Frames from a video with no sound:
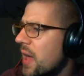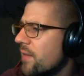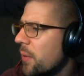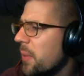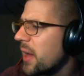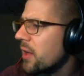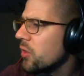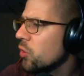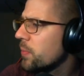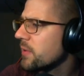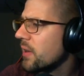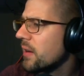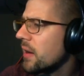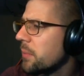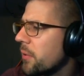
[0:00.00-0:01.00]
If I make a loop
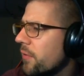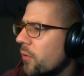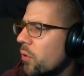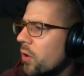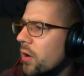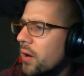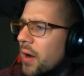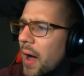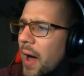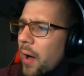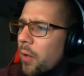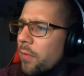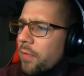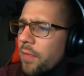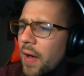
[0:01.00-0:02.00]
as I did before,
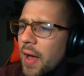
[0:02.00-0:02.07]
I'll